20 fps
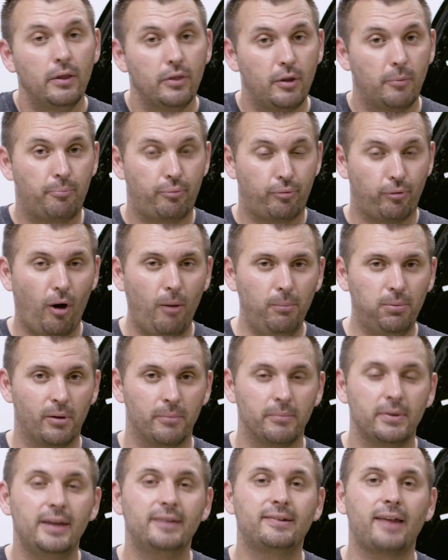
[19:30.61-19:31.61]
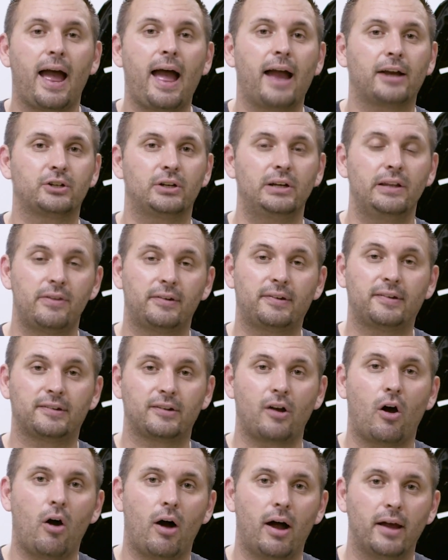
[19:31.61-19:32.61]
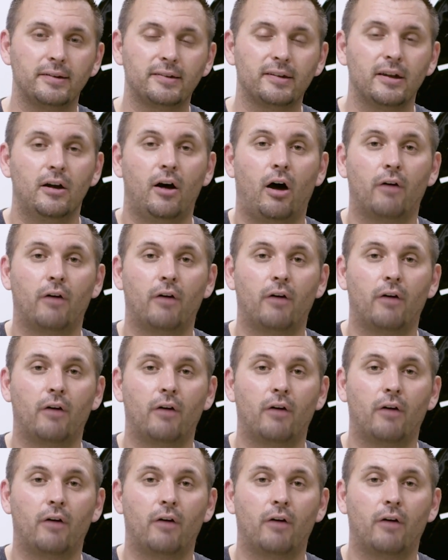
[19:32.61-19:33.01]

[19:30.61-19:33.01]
The problem is actually the size